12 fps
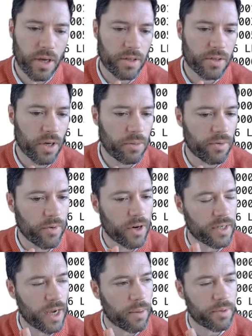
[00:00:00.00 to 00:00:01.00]
Anytime you've got
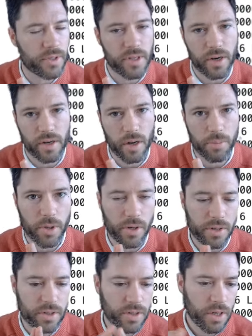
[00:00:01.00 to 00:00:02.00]
adapters that are not
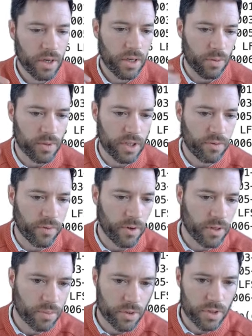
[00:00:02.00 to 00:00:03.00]
merged, it will
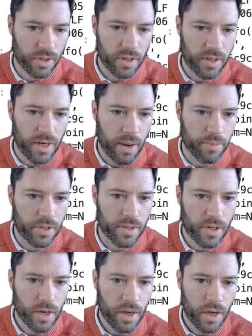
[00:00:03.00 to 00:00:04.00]
default to pushing the
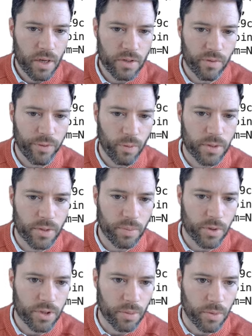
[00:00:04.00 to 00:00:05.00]
adapters. So if you want to
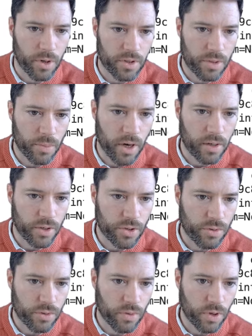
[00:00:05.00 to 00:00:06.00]
push a merged model, you
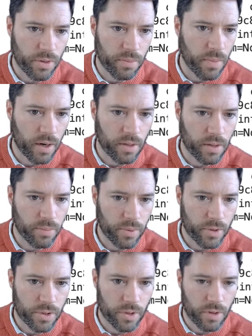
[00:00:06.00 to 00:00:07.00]
should run model
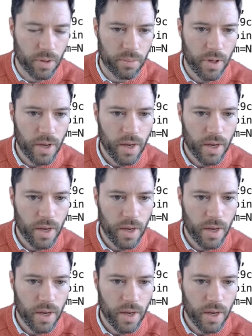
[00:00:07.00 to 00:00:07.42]
push to hub.